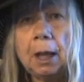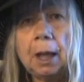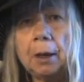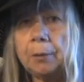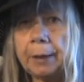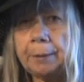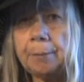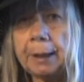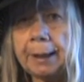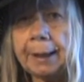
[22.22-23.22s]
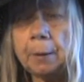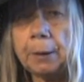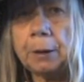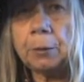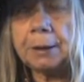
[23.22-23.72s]
a great many
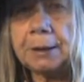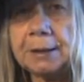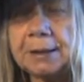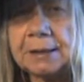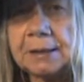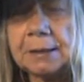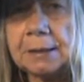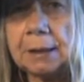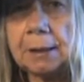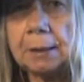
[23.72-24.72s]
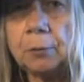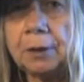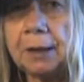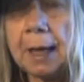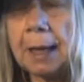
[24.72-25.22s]
karaoke discs with the